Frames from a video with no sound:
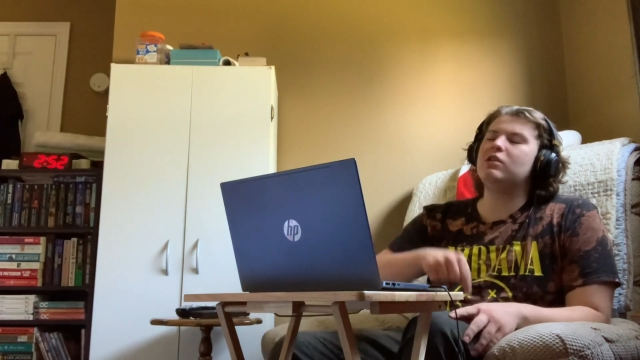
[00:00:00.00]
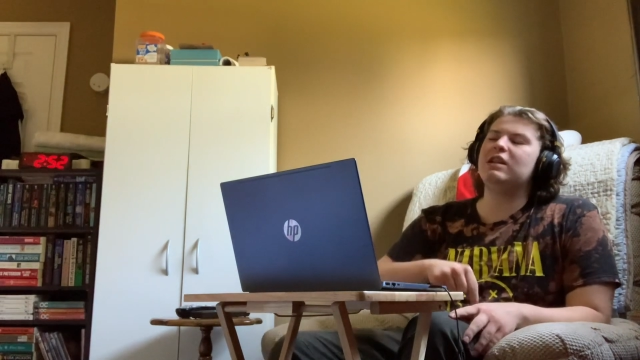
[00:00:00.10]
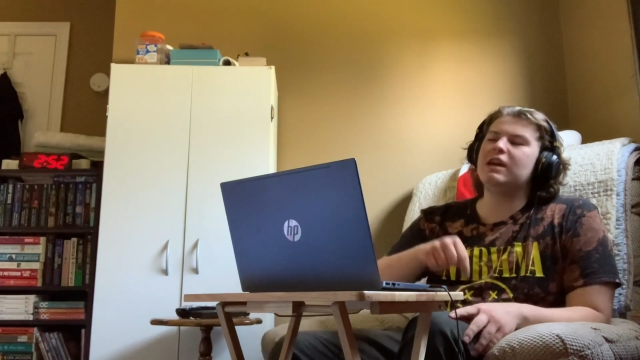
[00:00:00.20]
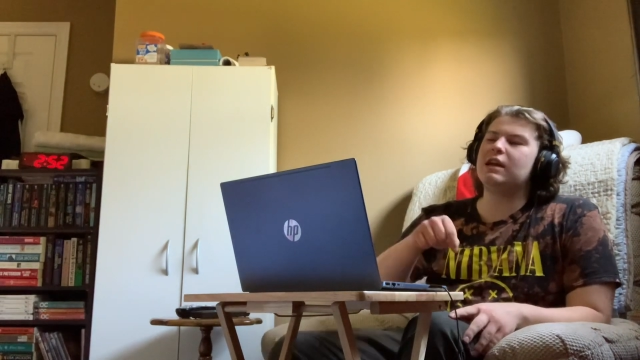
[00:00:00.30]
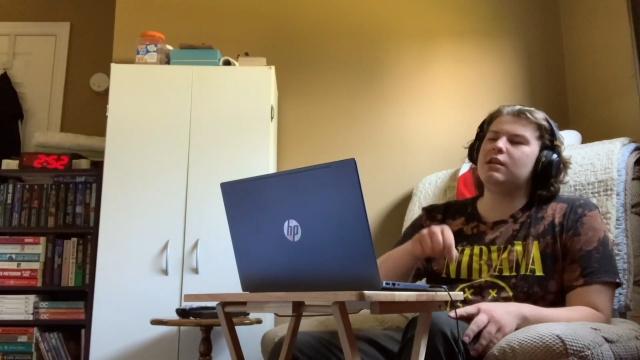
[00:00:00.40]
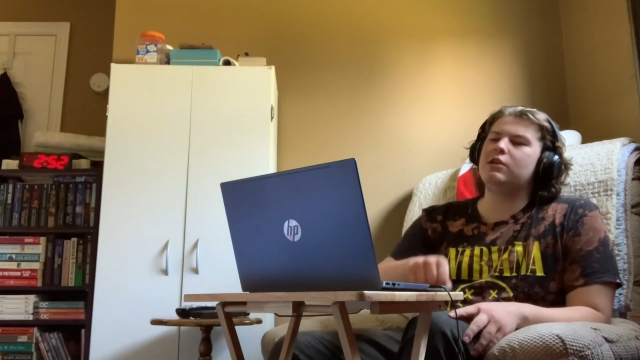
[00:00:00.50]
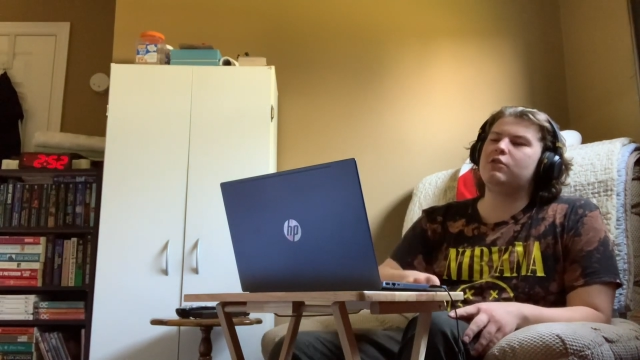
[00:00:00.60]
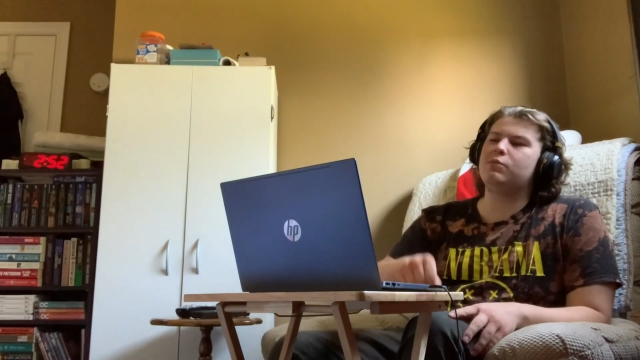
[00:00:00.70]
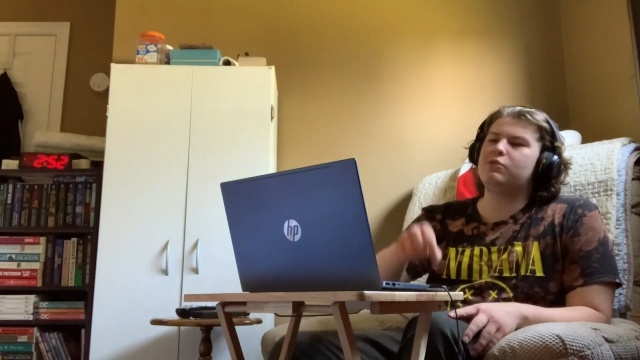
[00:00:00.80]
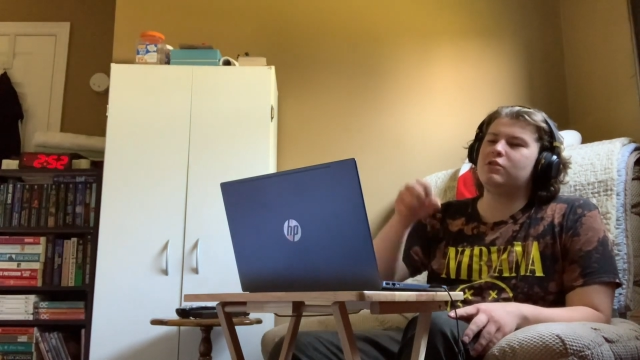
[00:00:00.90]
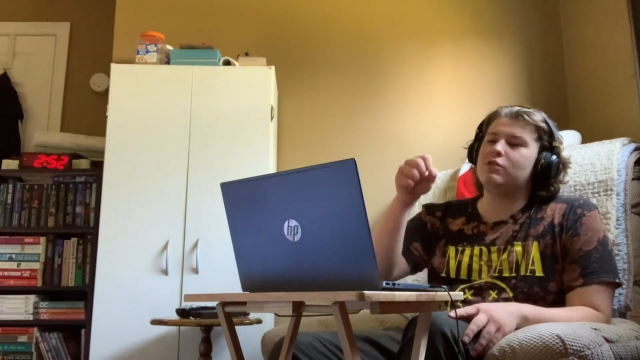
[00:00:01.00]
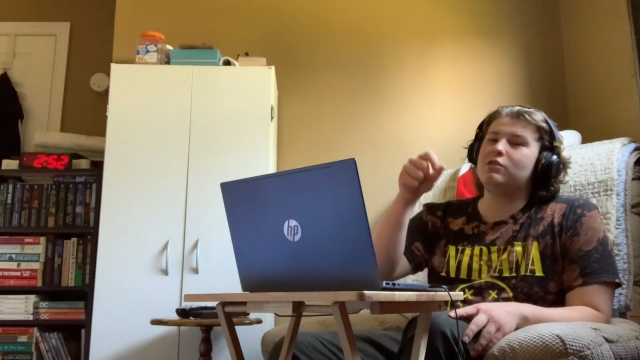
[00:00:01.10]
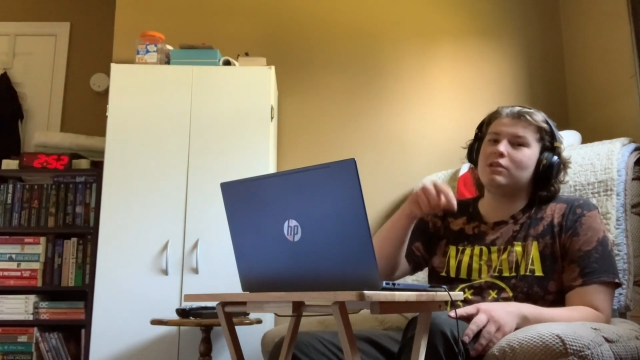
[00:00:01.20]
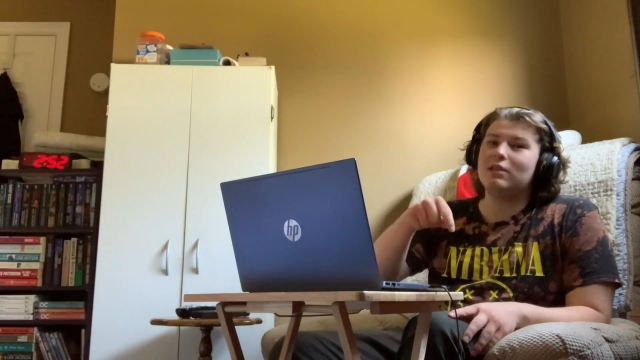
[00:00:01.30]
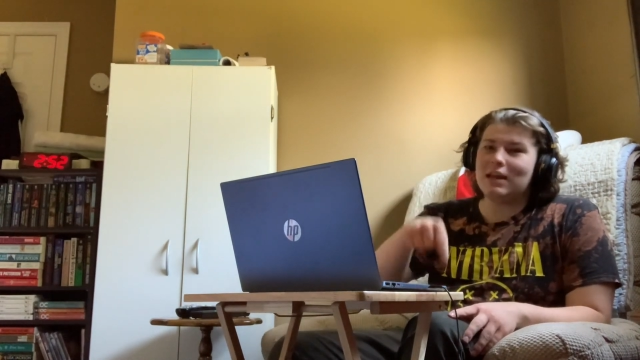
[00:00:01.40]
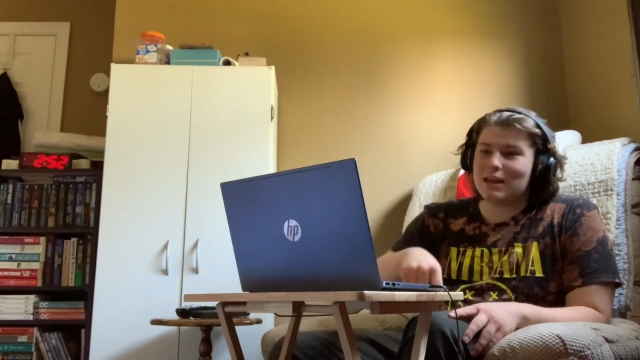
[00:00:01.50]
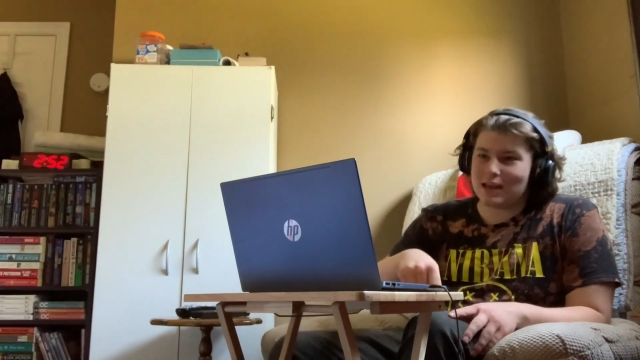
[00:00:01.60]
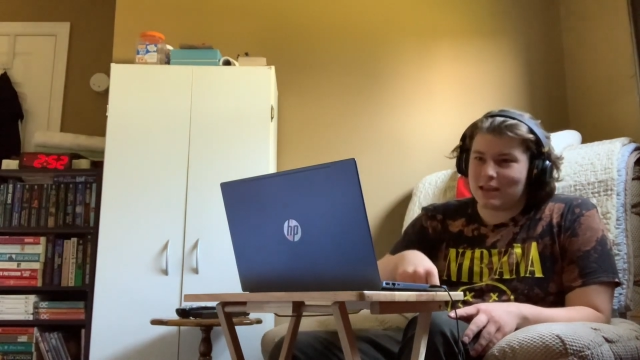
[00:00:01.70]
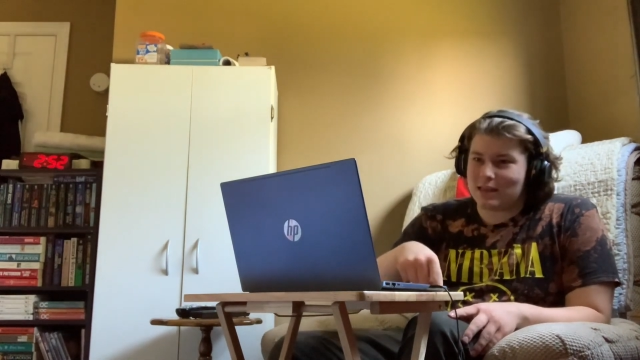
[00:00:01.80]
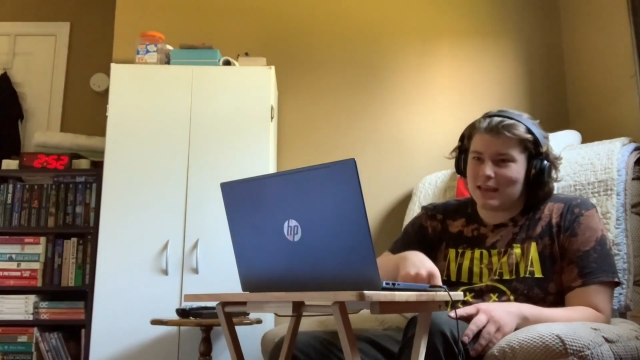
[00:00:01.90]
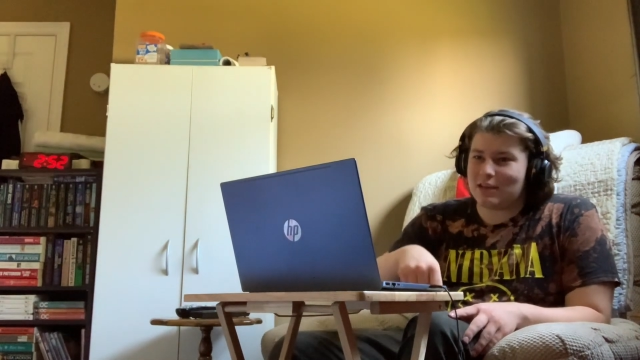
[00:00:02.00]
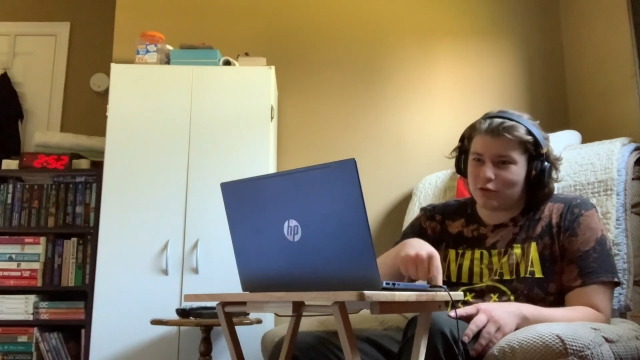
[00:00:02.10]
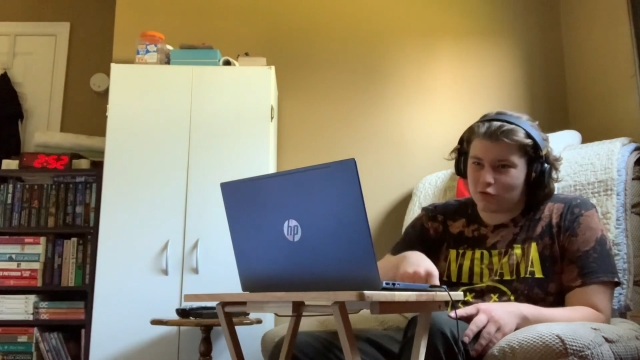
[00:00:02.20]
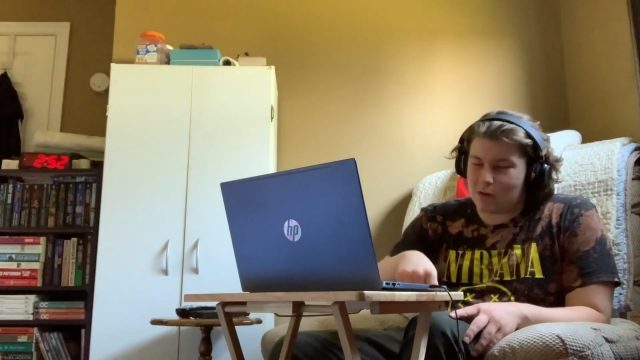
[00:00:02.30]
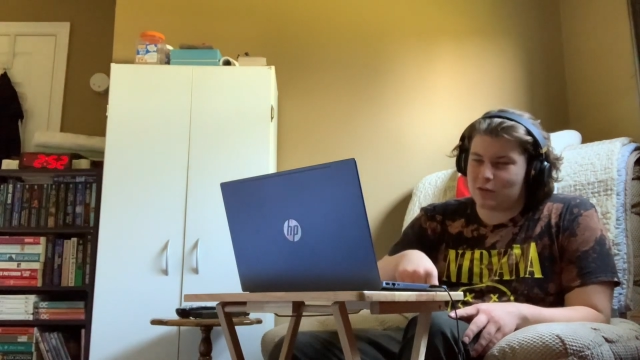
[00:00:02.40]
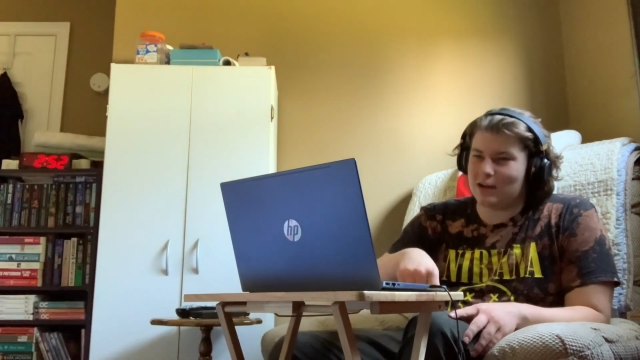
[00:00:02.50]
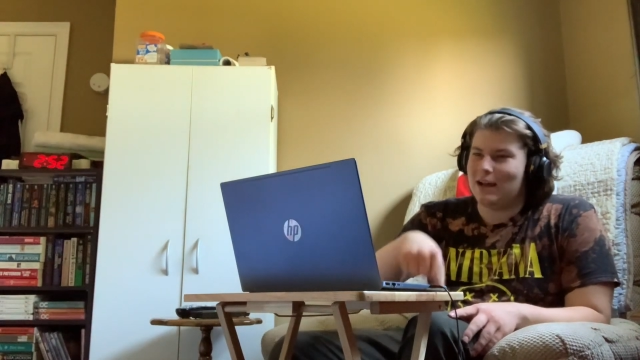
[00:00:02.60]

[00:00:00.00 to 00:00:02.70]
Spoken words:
the link in the description.